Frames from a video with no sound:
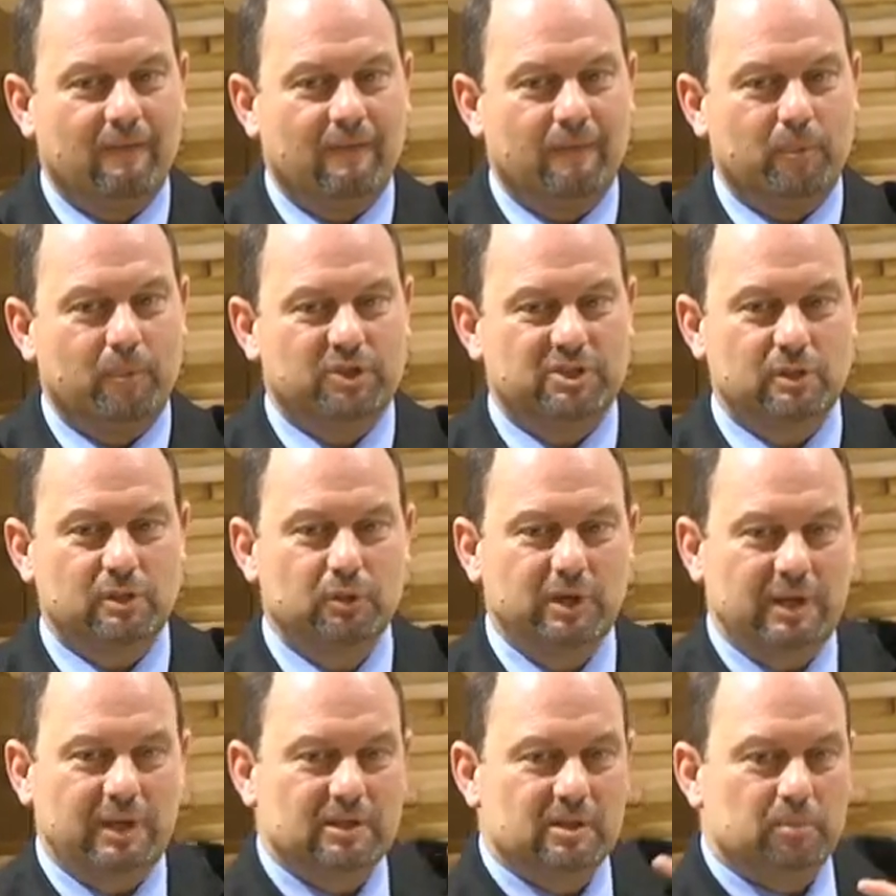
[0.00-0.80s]
but still
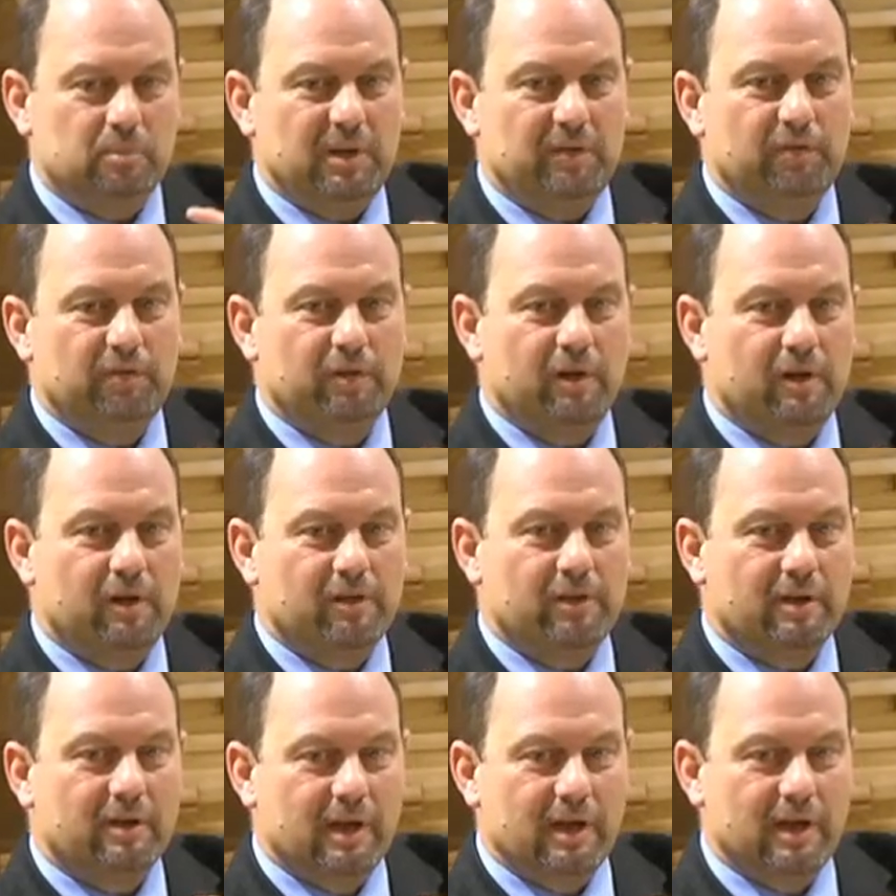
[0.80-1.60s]
need to be
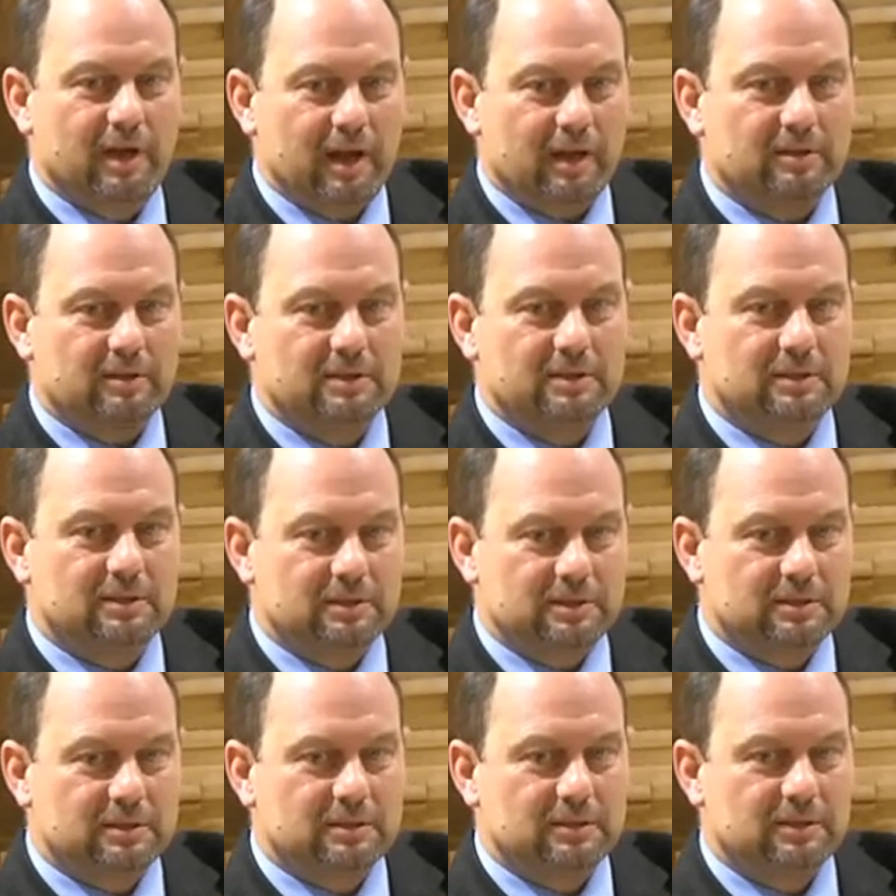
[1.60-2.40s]
further
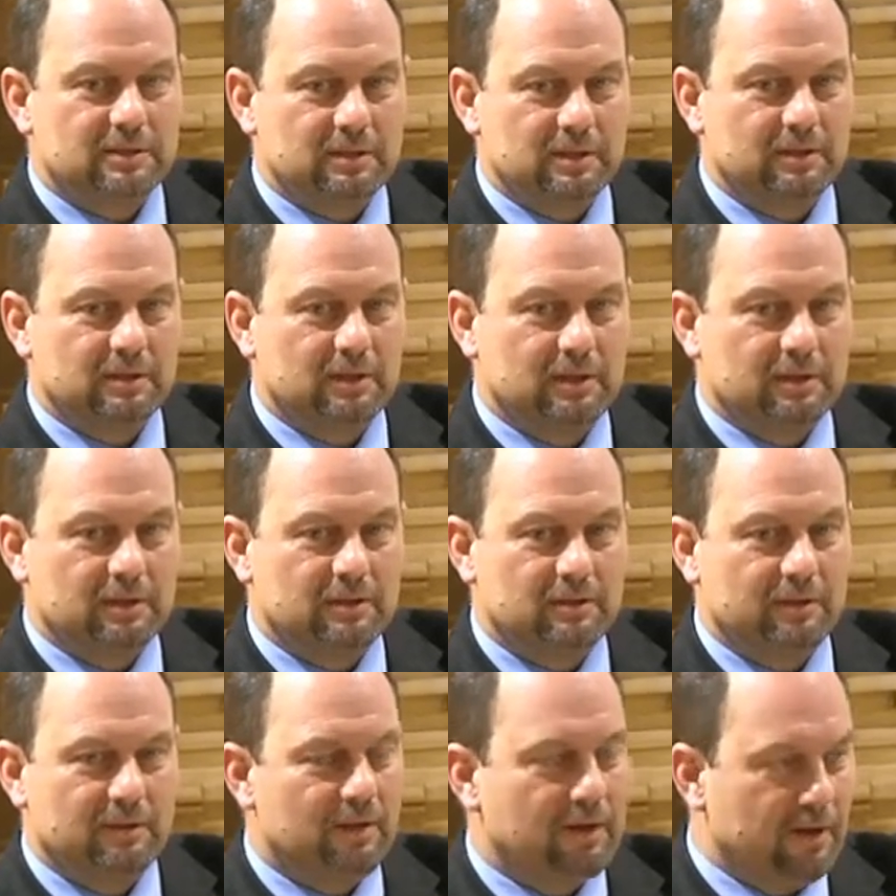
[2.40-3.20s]
connected
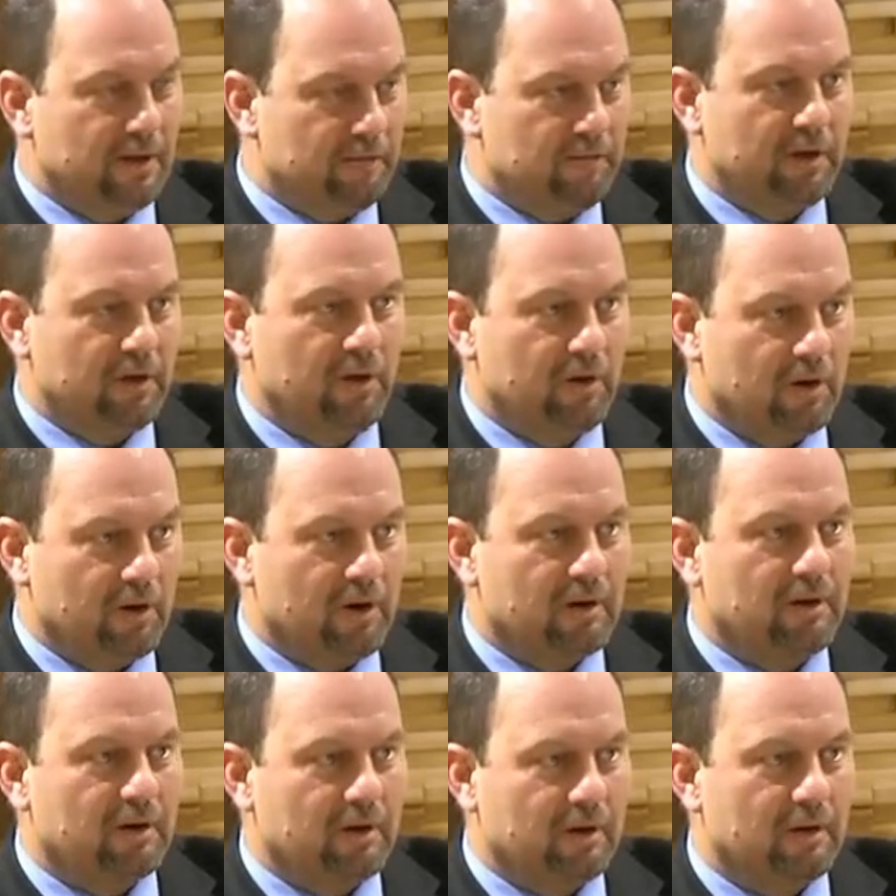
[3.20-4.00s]
to the living
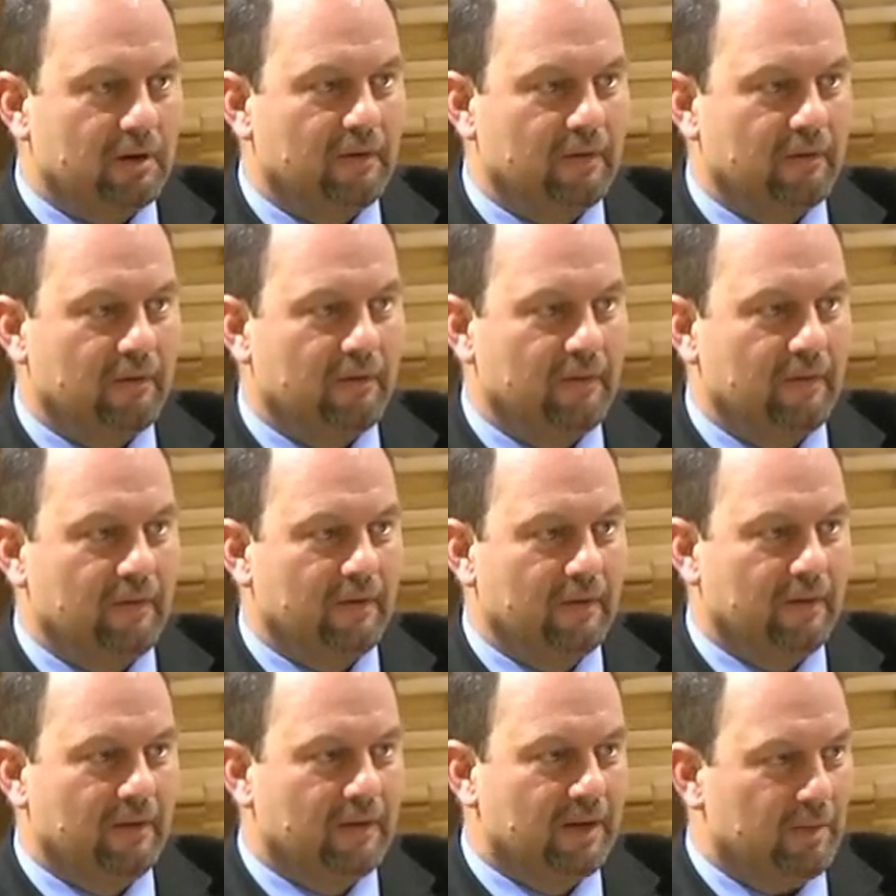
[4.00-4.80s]
God?
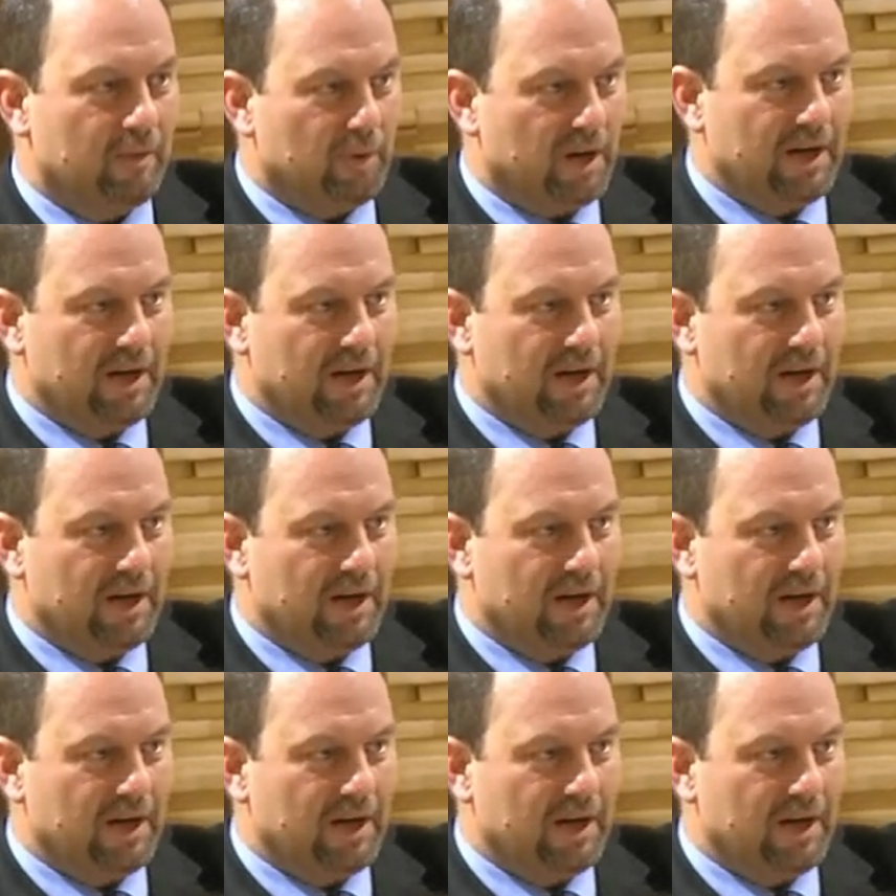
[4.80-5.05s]
Am I